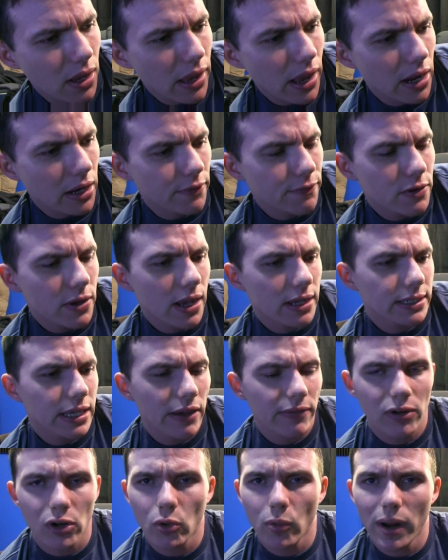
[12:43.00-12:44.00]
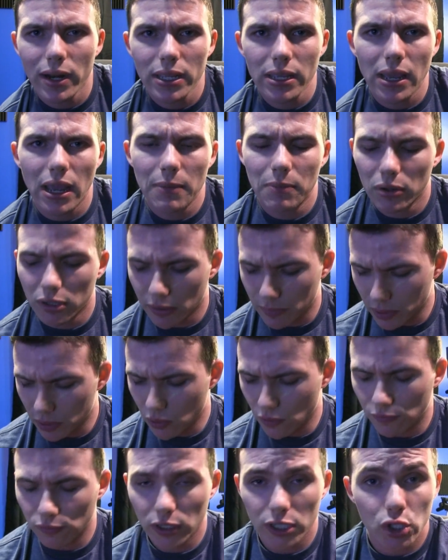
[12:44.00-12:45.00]
And if you guys haven't already, I put up a
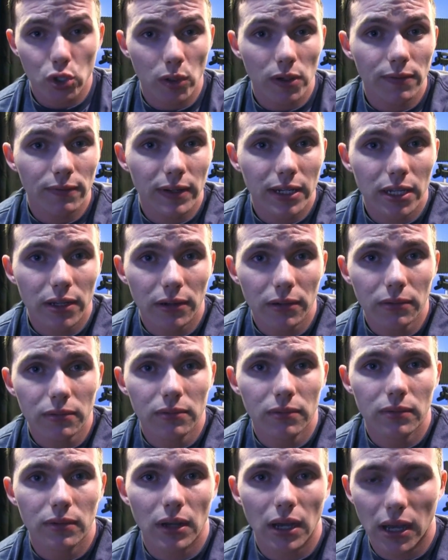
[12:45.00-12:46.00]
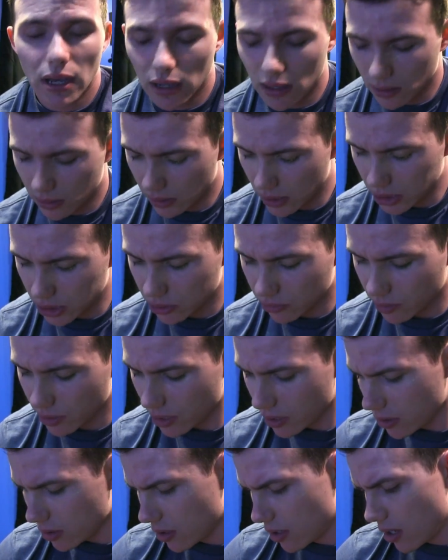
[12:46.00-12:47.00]
new Flick Trip video
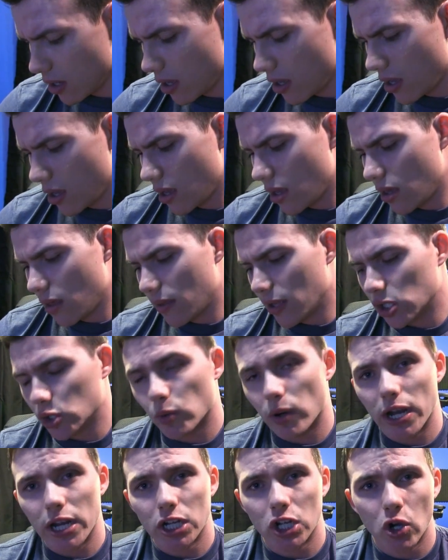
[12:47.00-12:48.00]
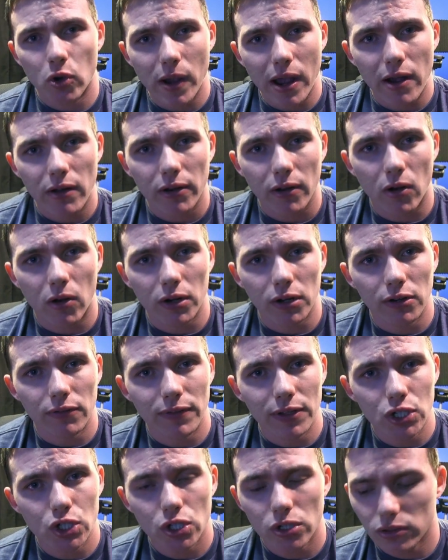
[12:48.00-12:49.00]
yesterday. That's where I go out on
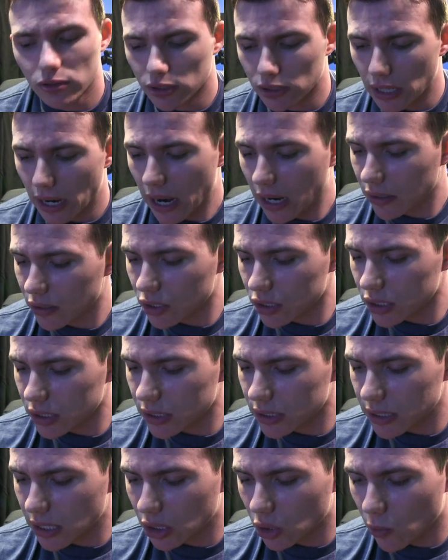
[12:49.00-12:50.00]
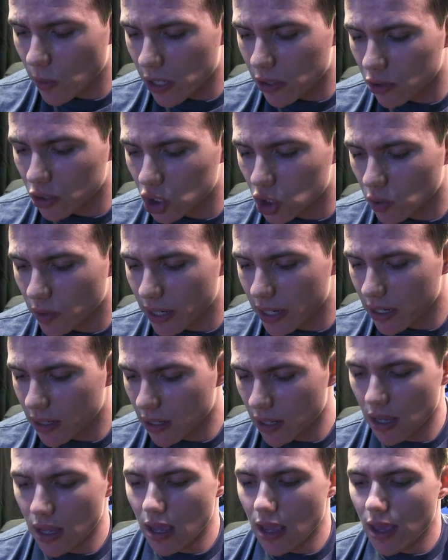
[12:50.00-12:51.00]
adventures. And just to set the record
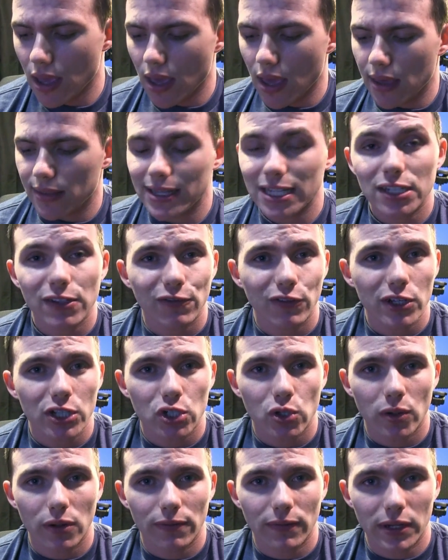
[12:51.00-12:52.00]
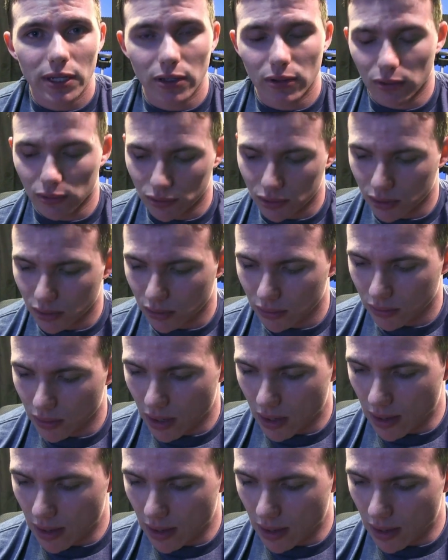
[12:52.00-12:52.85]
straight, these Flick Trip videos...